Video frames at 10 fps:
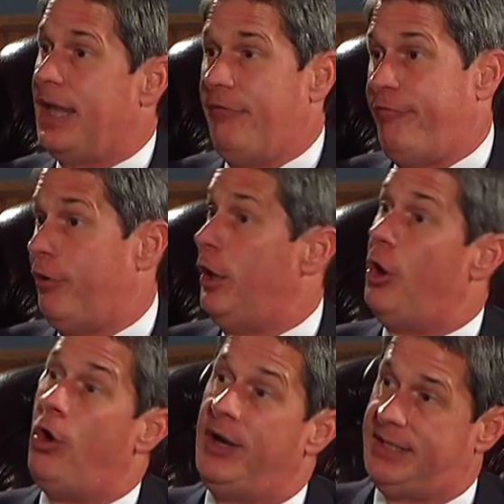for a
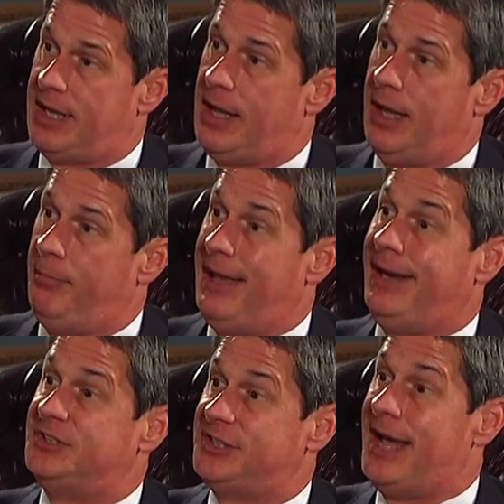long time,
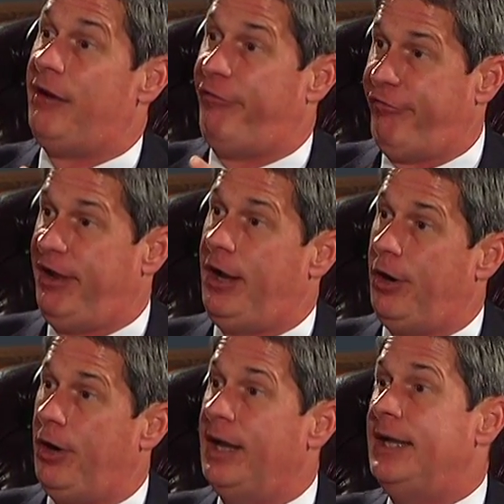and it's not
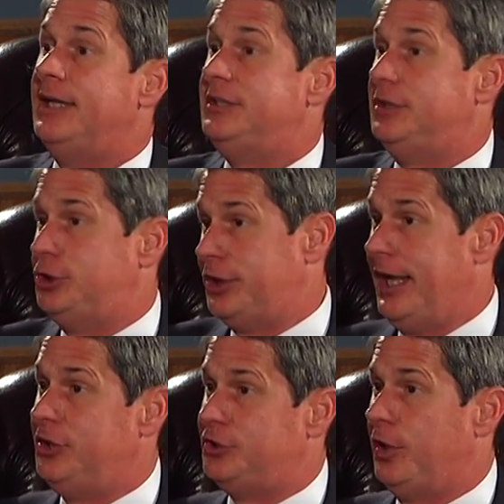fair to
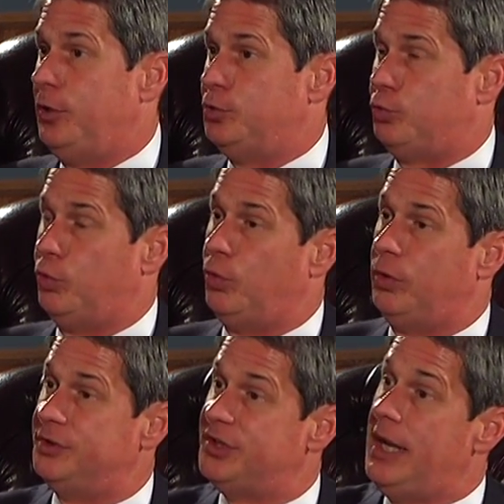change those
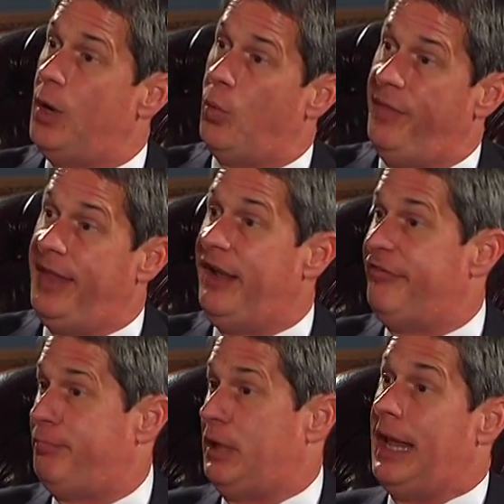rules when they
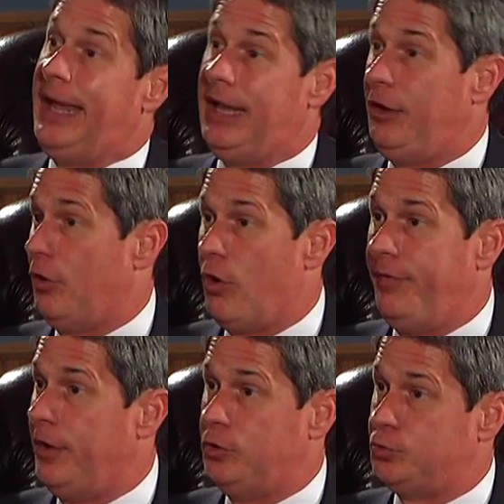have planned on
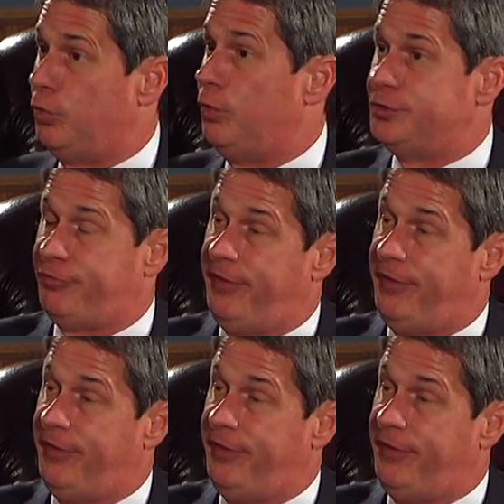those rules for